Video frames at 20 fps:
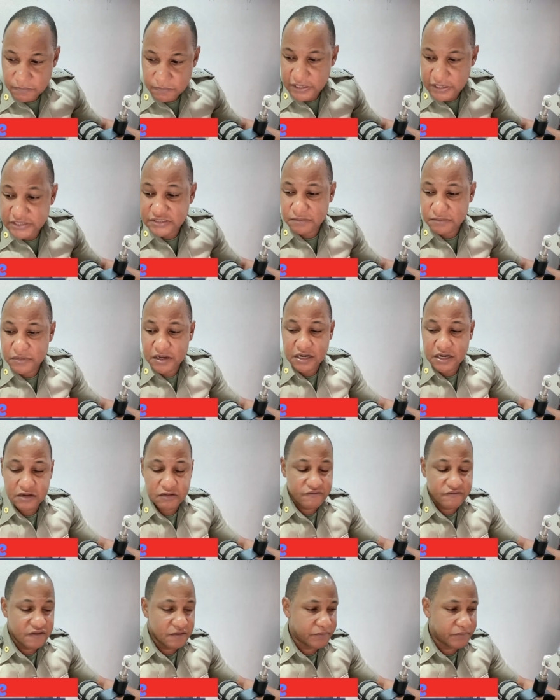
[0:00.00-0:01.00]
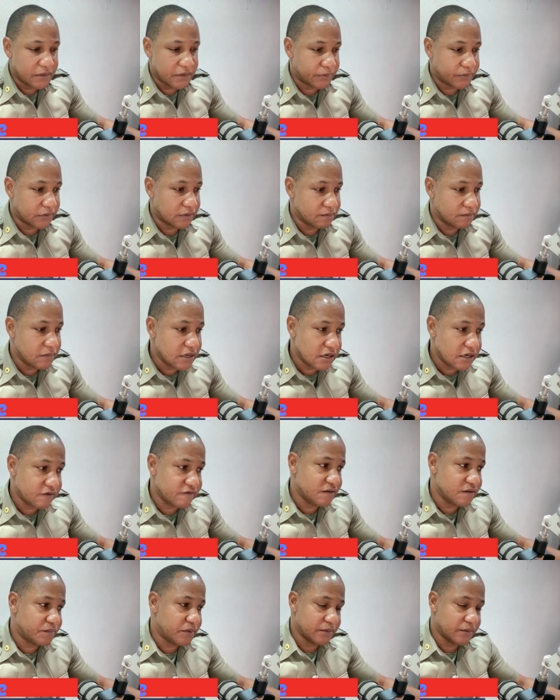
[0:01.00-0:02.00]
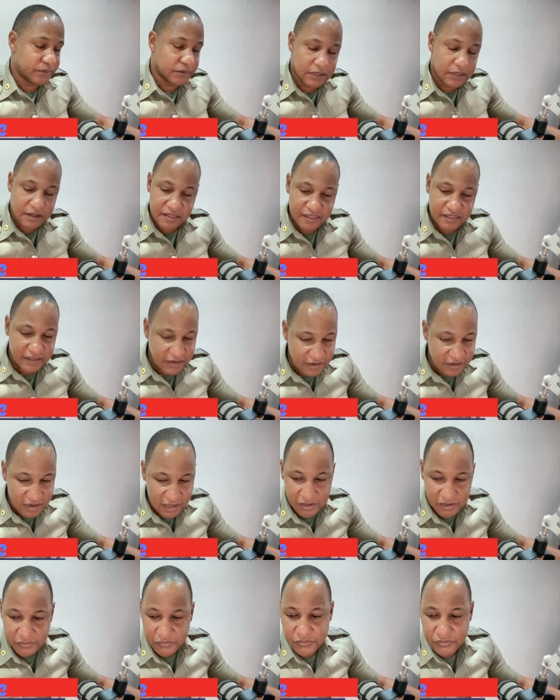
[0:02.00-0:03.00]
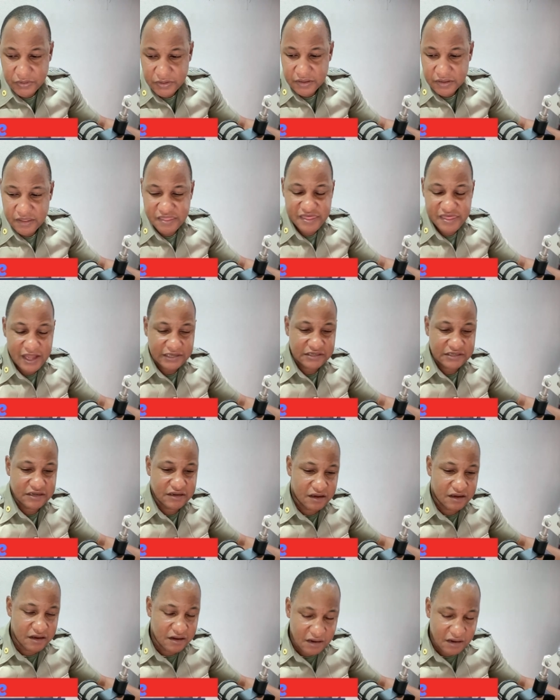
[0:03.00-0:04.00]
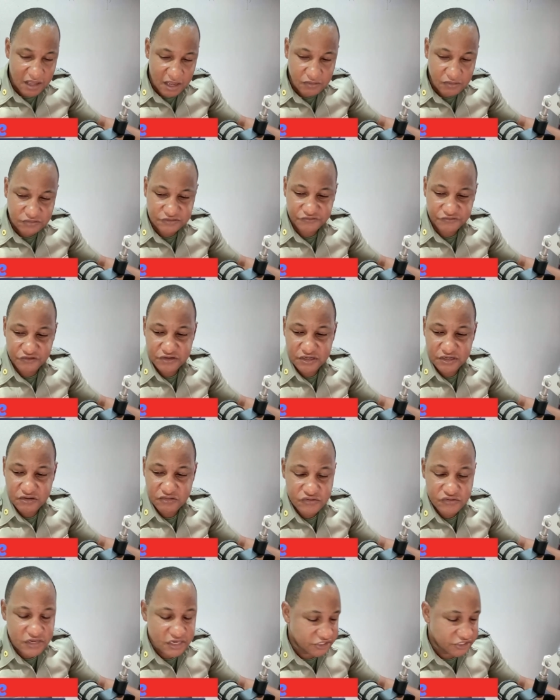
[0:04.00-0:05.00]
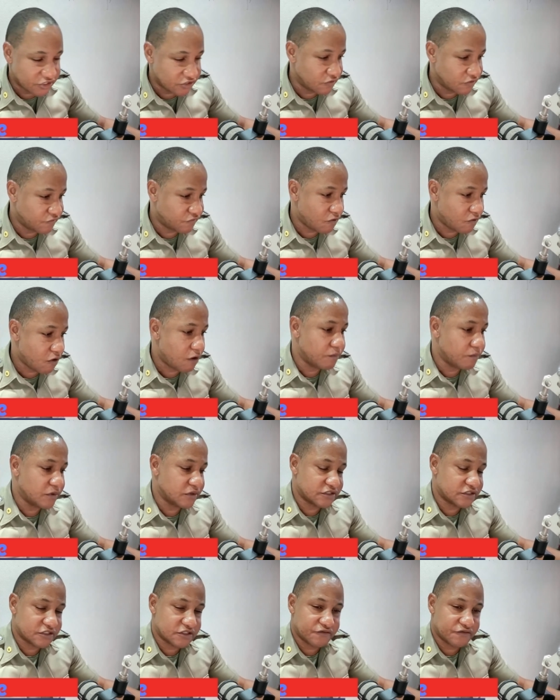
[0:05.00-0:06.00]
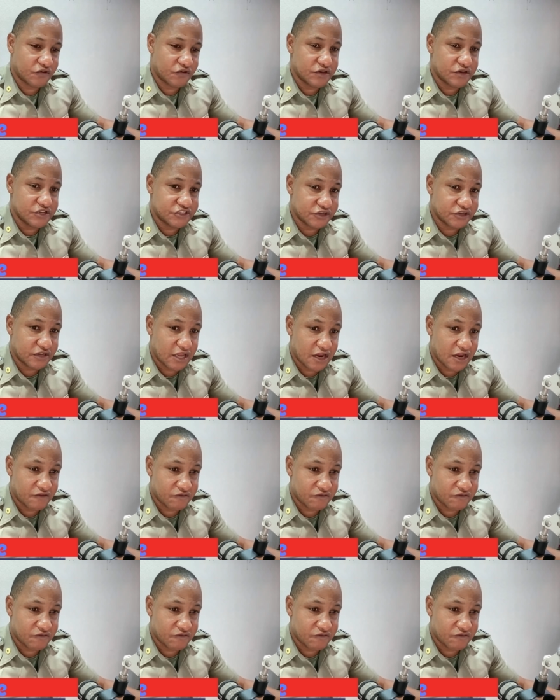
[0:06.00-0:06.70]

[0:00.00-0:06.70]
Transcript: intermingling with the people, mingling with the people, and then now that allows for the creation of commerce for each and every